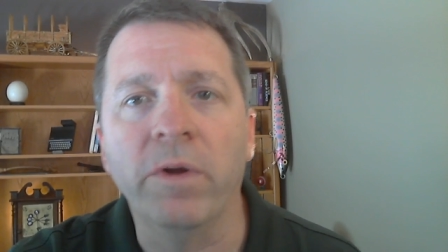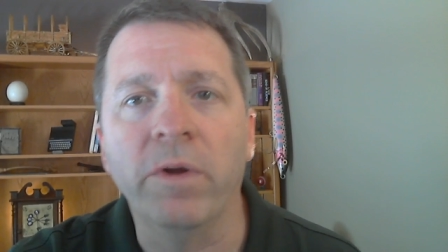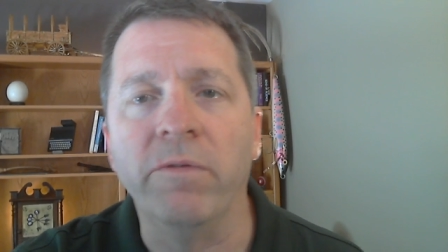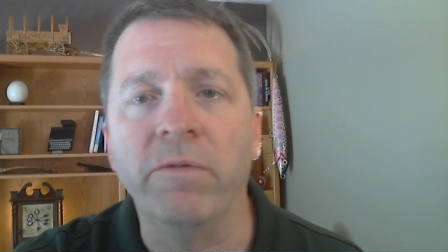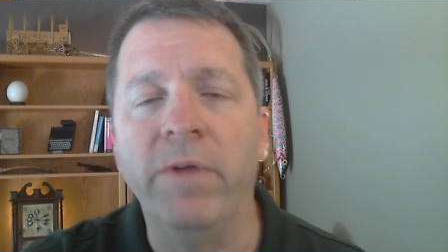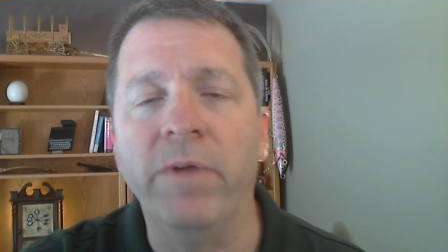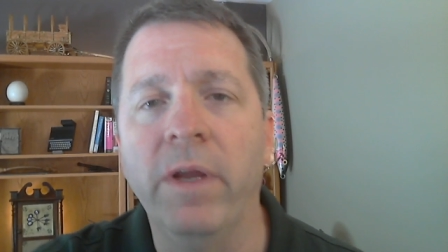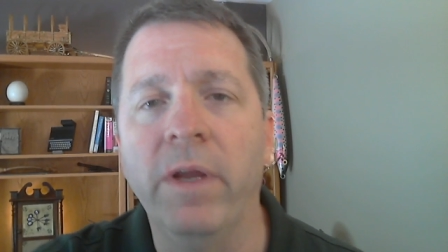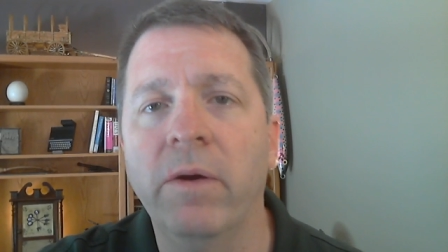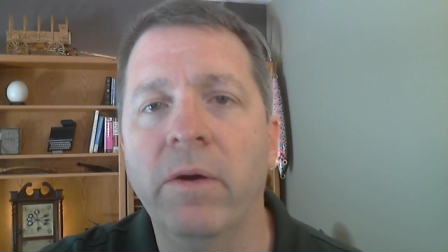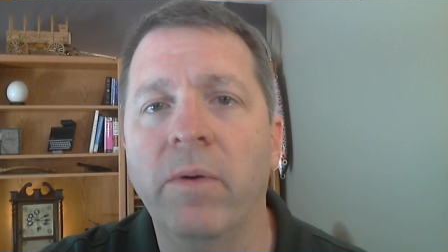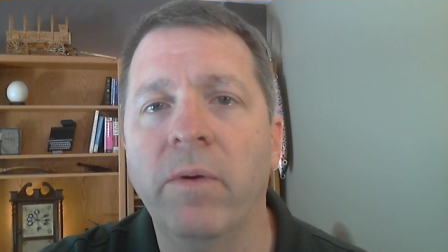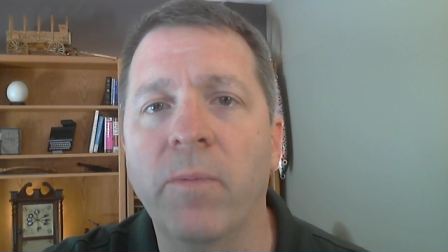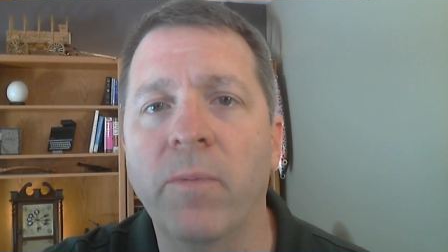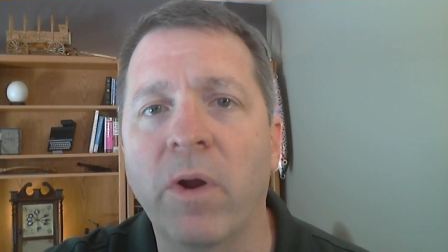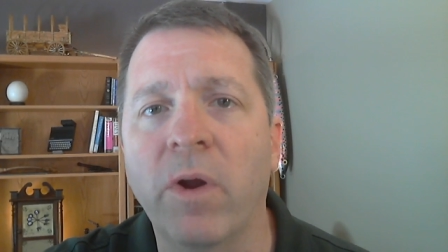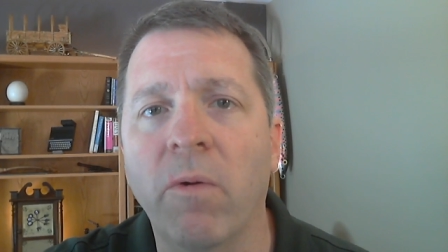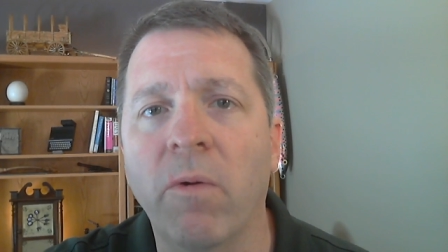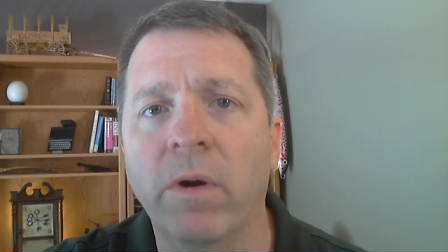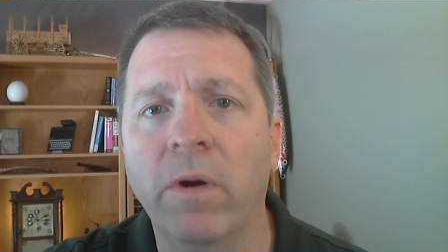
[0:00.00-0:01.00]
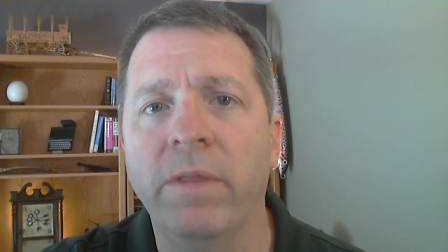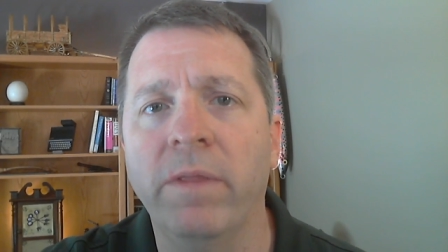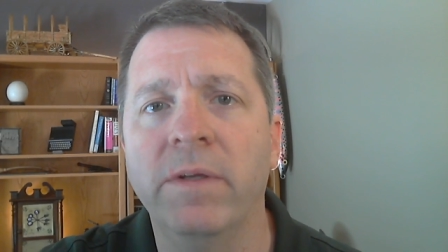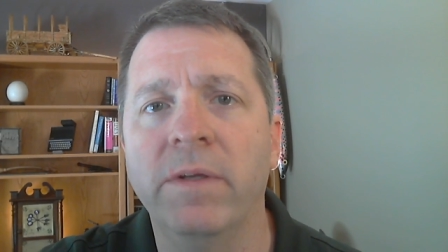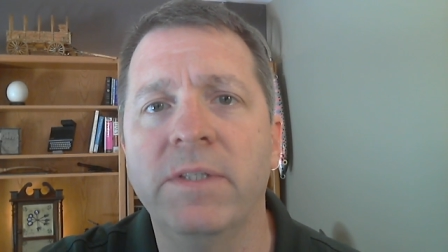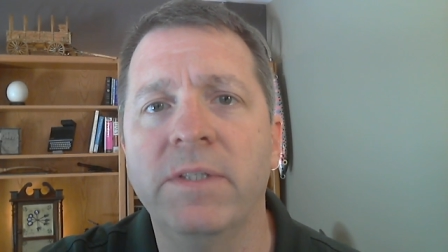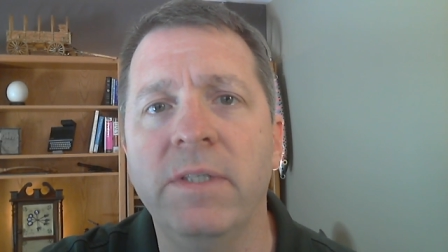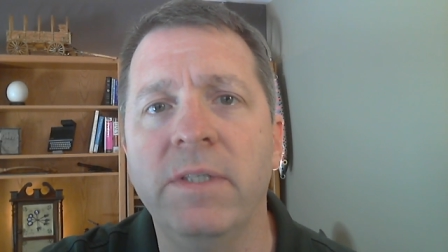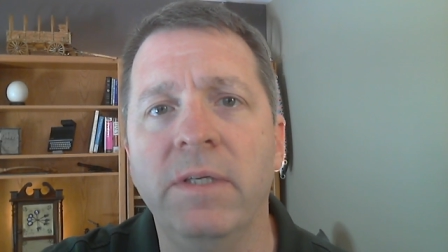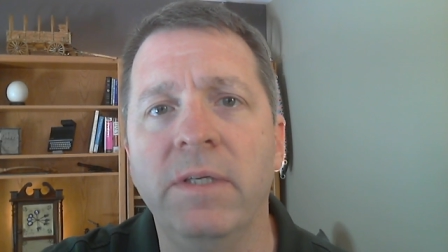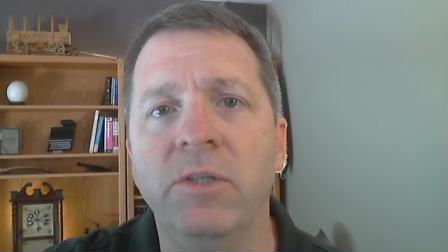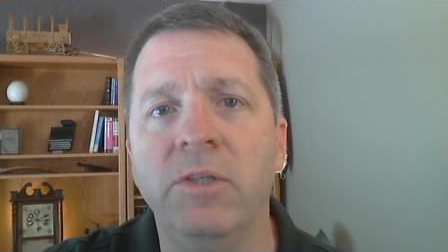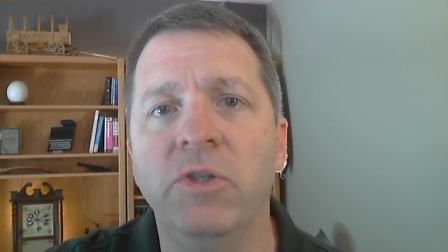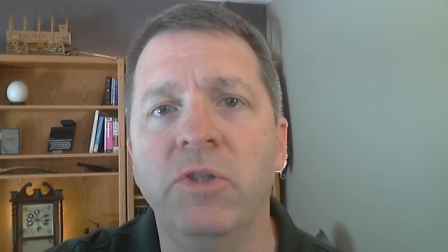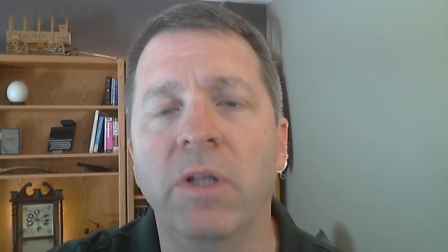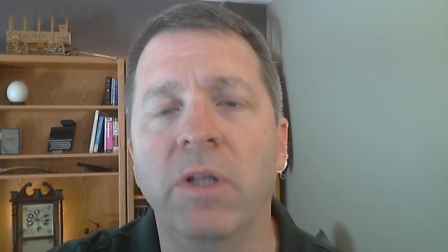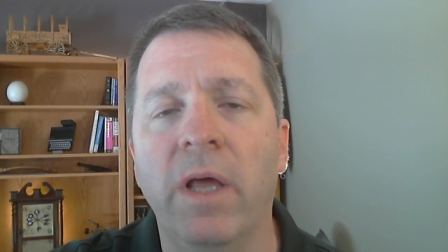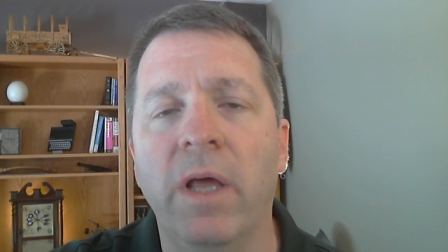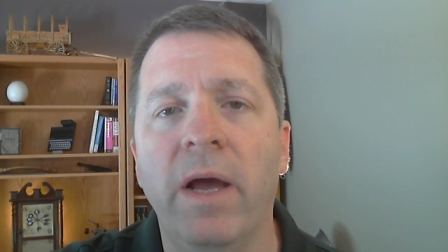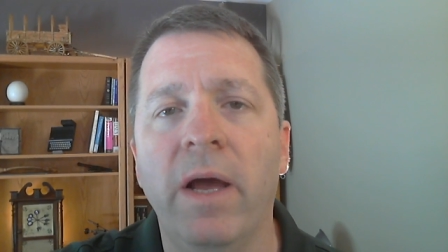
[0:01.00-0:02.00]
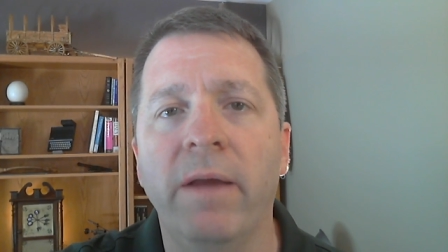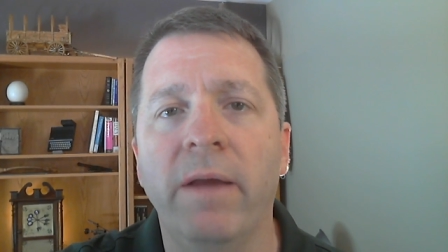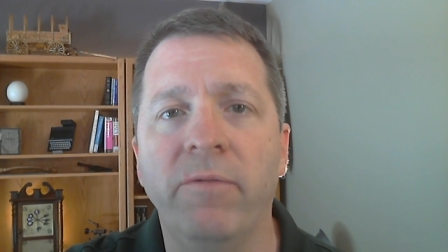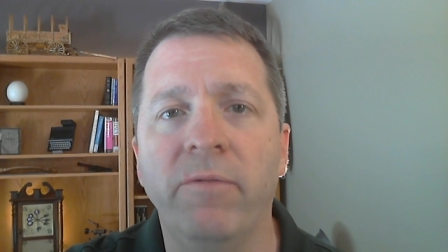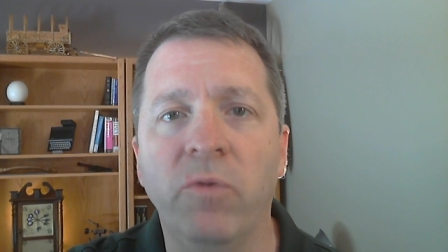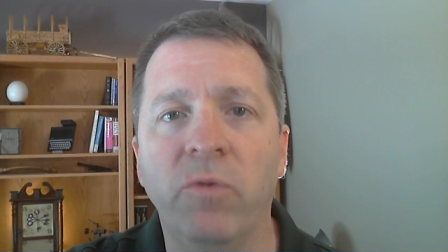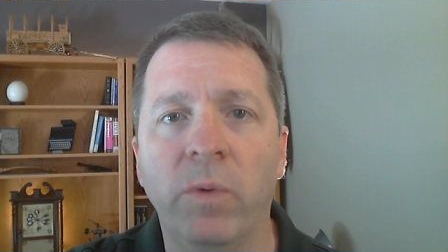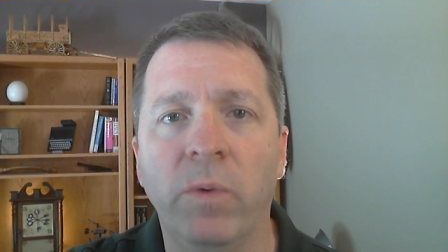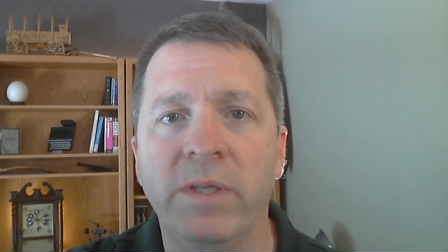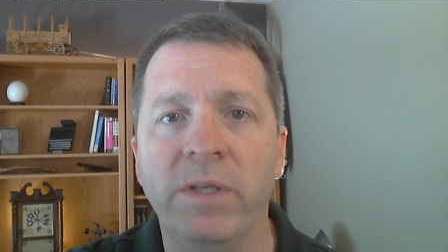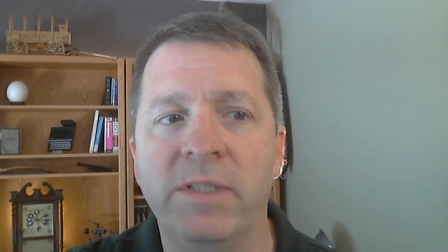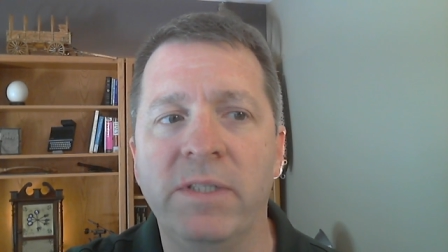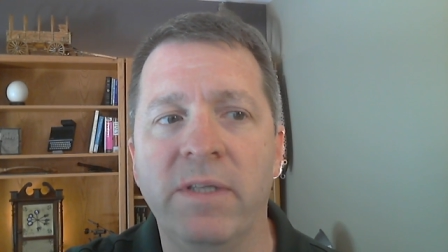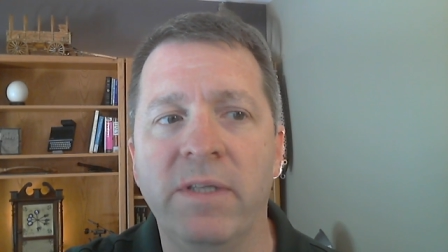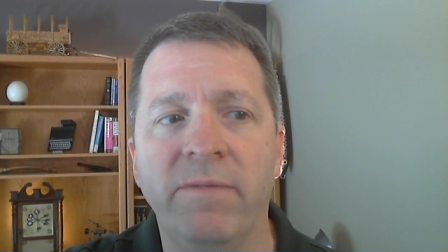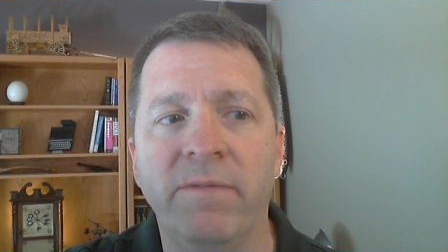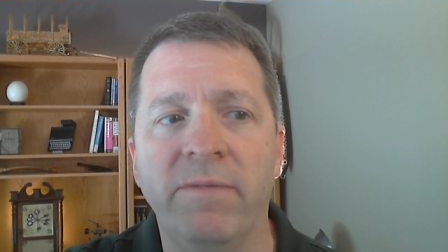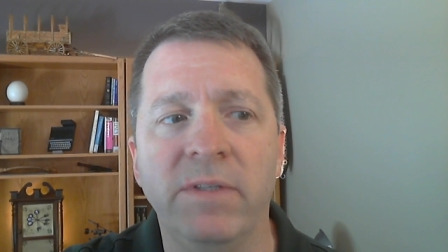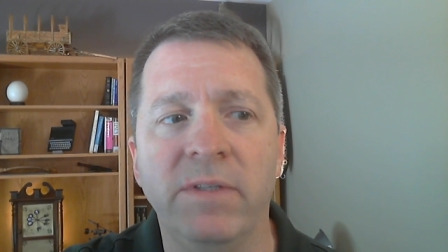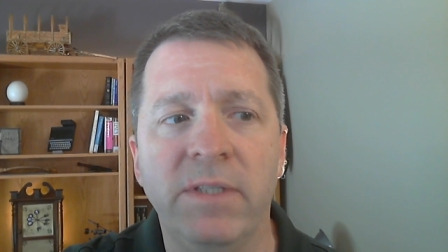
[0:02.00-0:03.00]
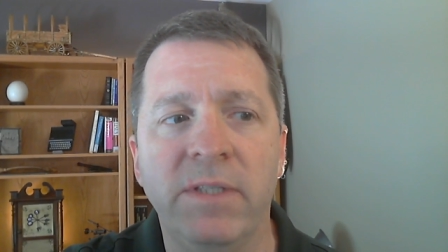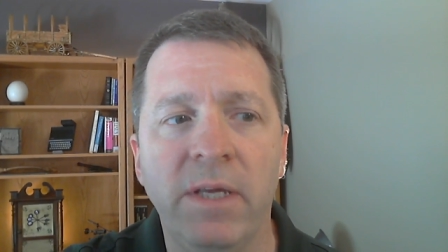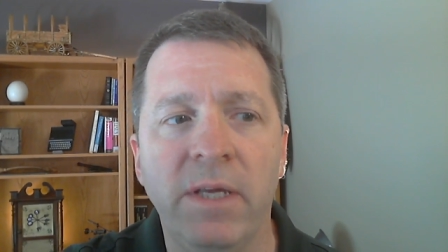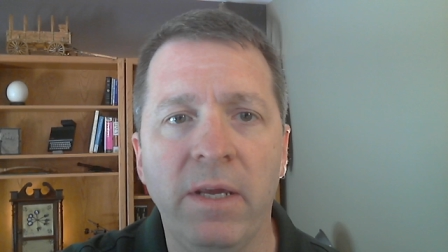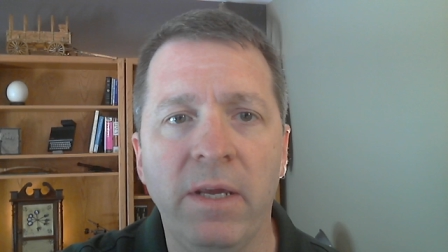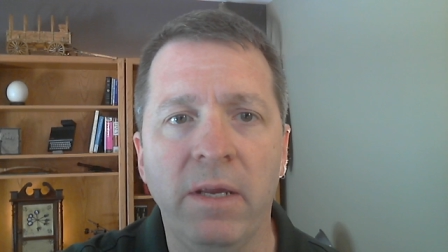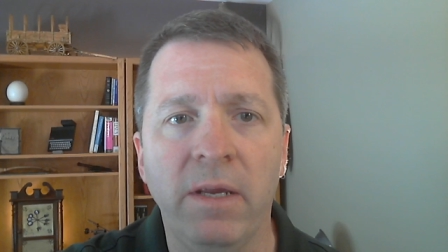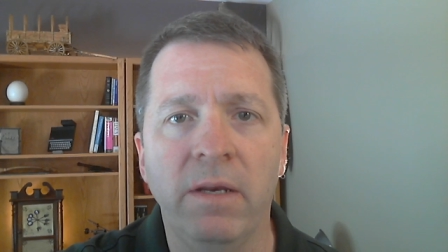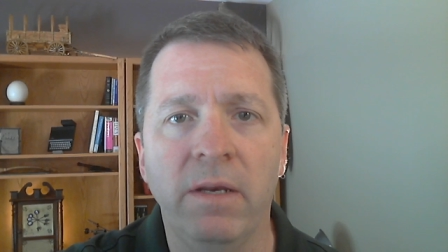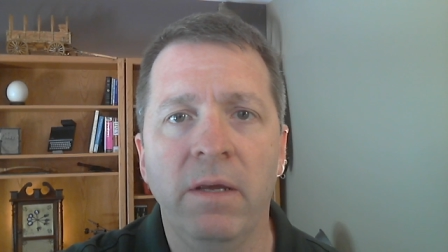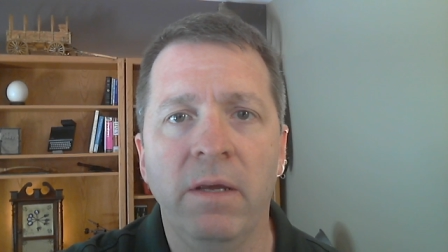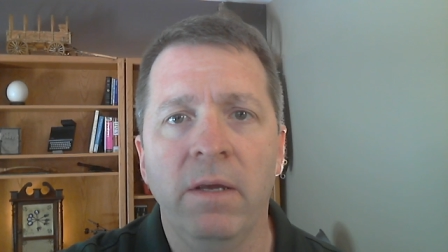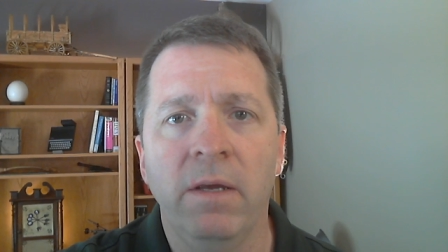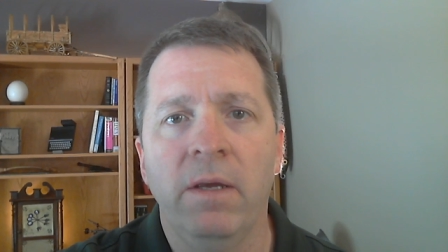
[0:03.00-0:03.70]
video. I'm recording this in July of 2017,